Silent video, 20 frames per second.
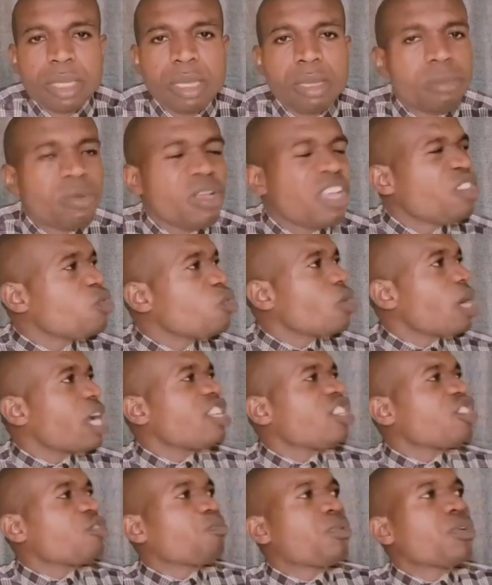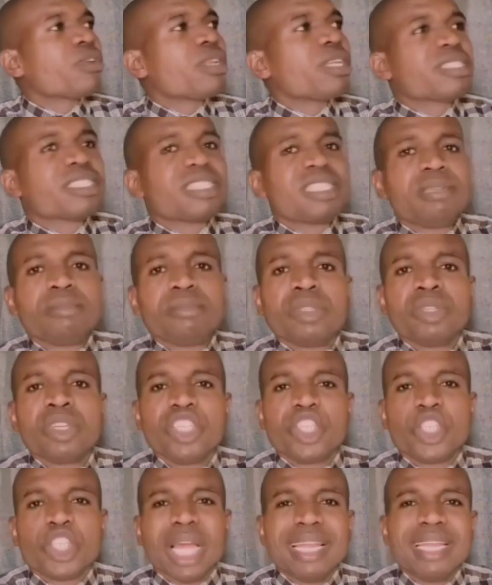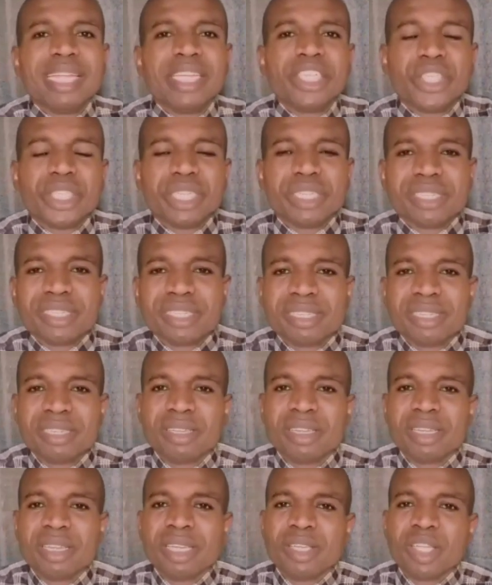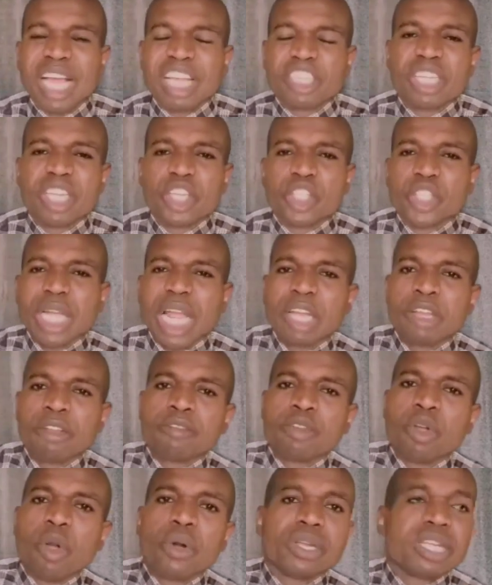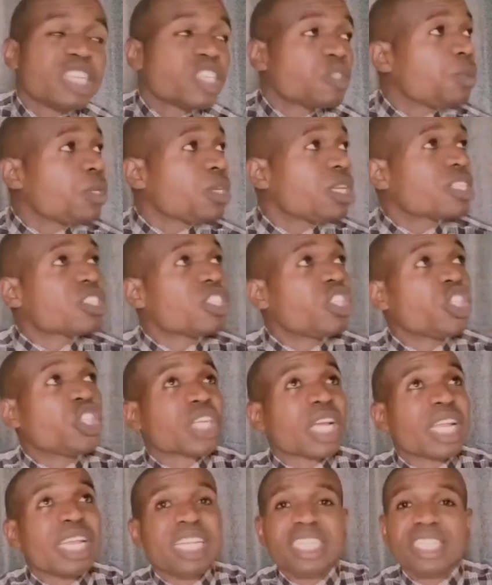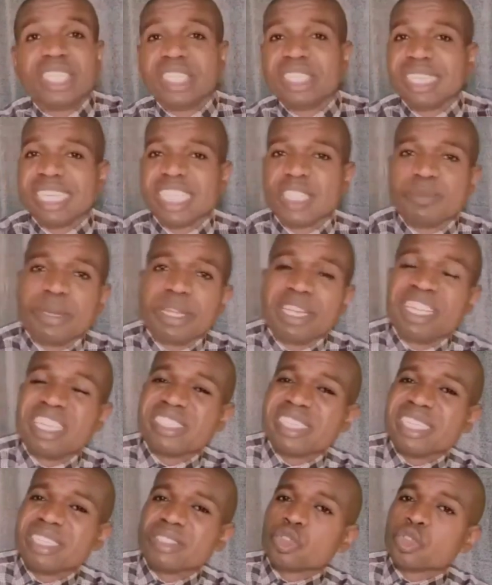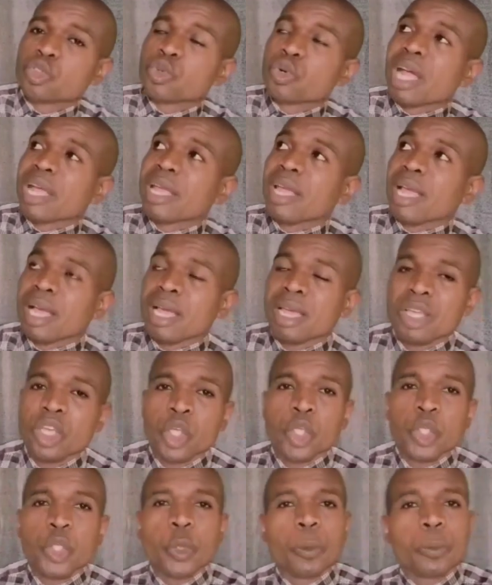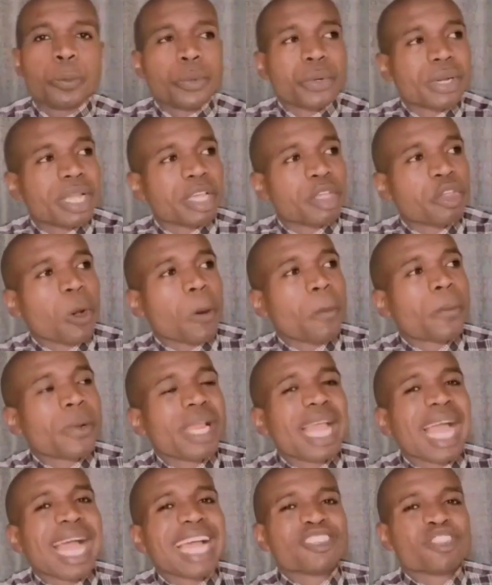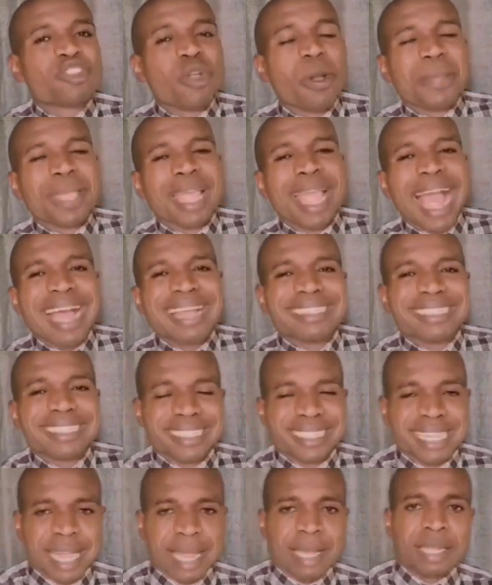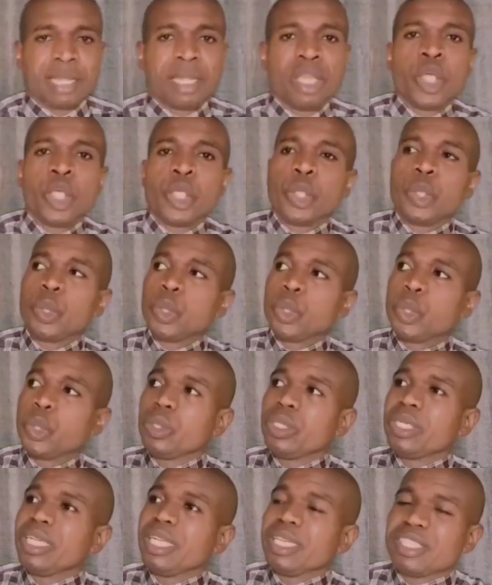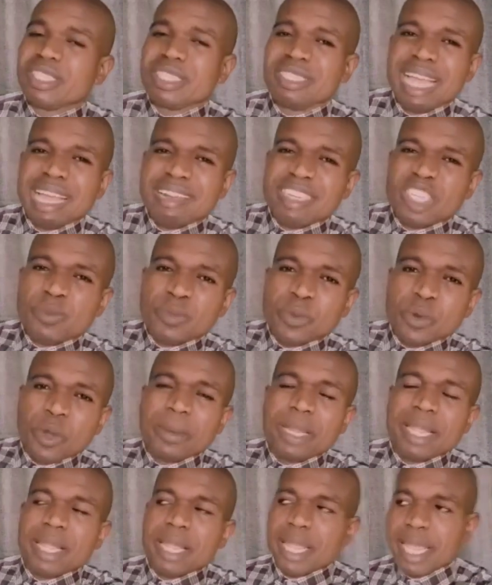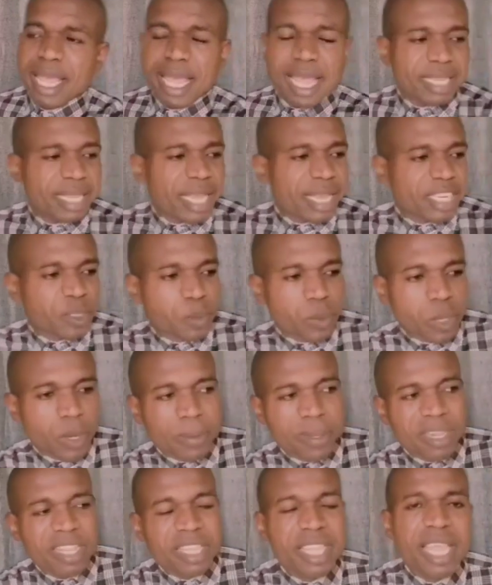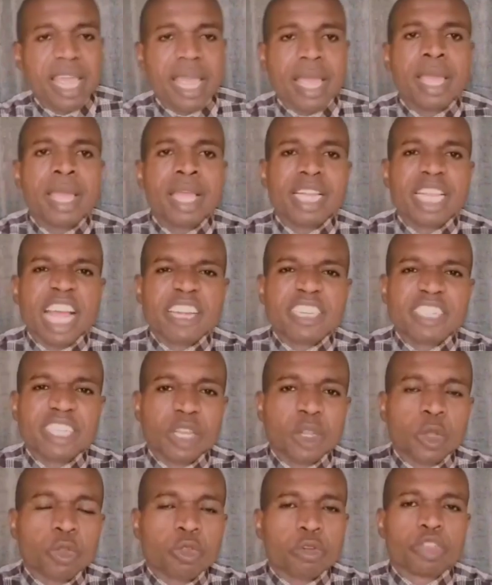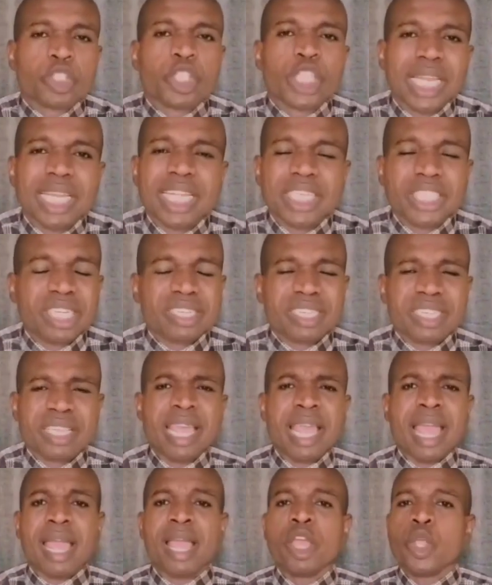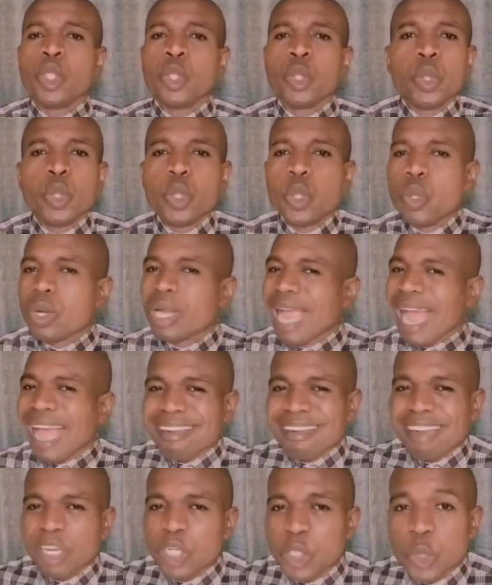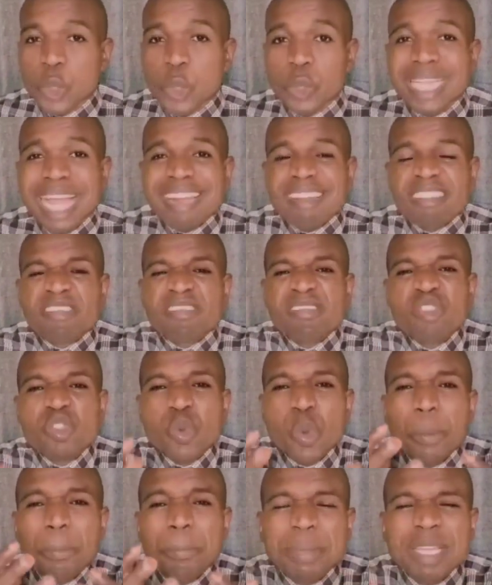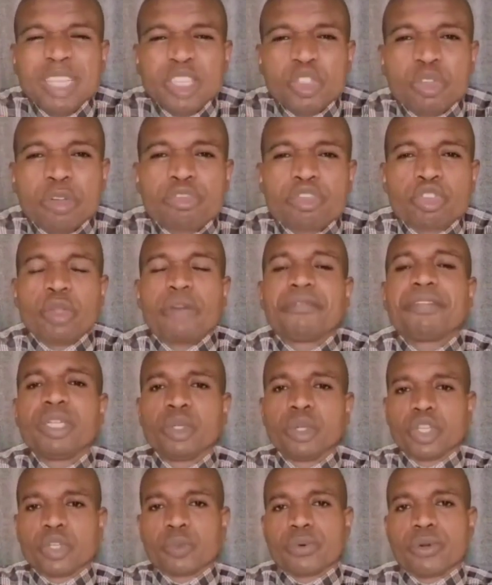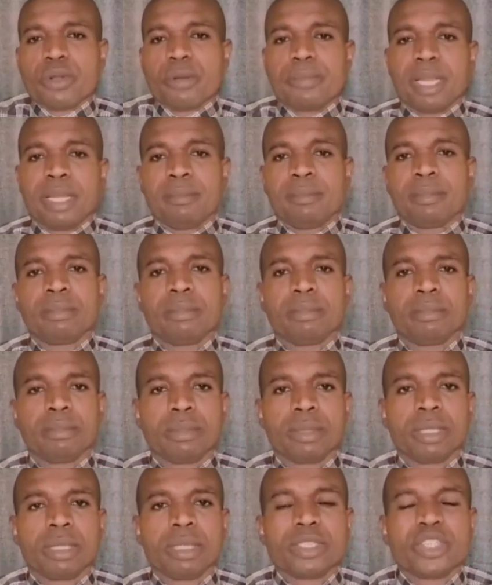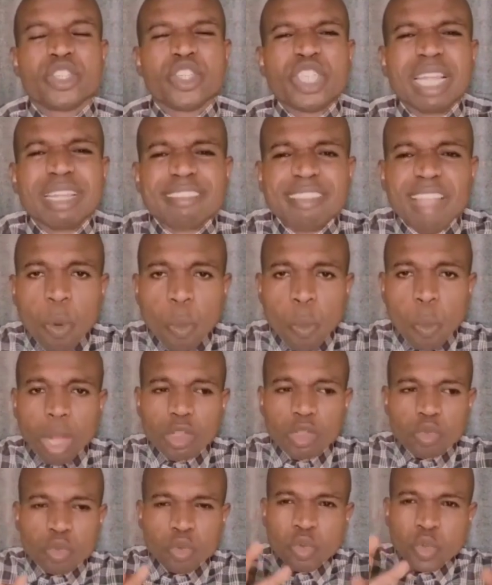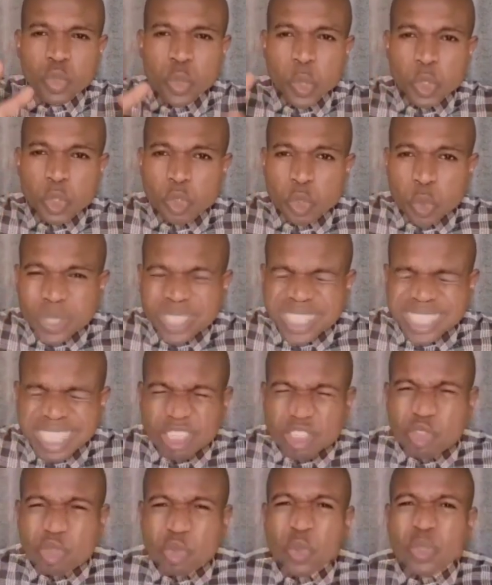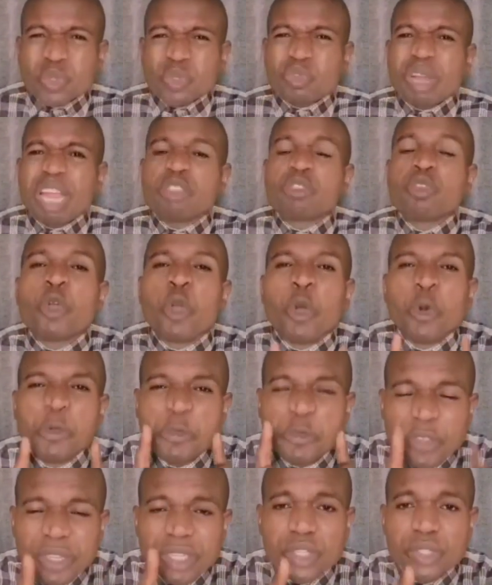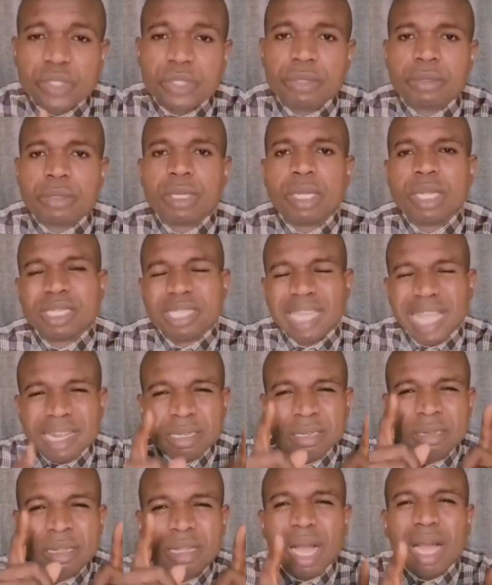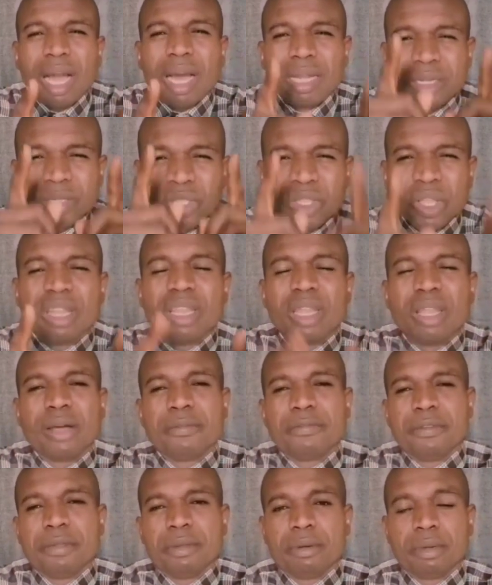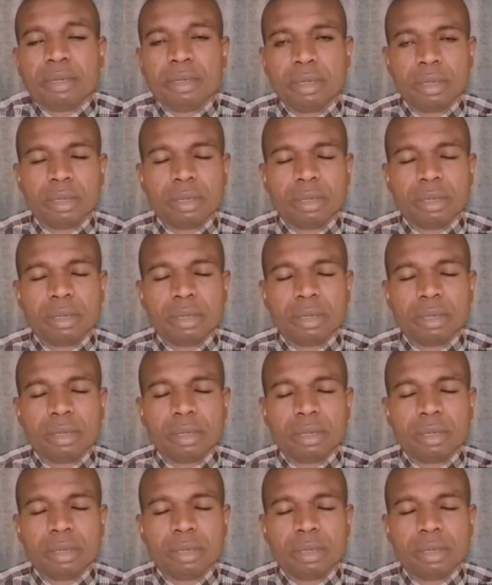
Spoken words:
When you are experiencing challenges, as a child of God, experiencing challenges, experiencing trial, you pray, your prayer has not been answered. You do this, there is problem here, there is problem here, there is a lot of challenges here. You look around you, there is no means of solving those problems. Satan wants to use those things to try to convince you that God don't love you.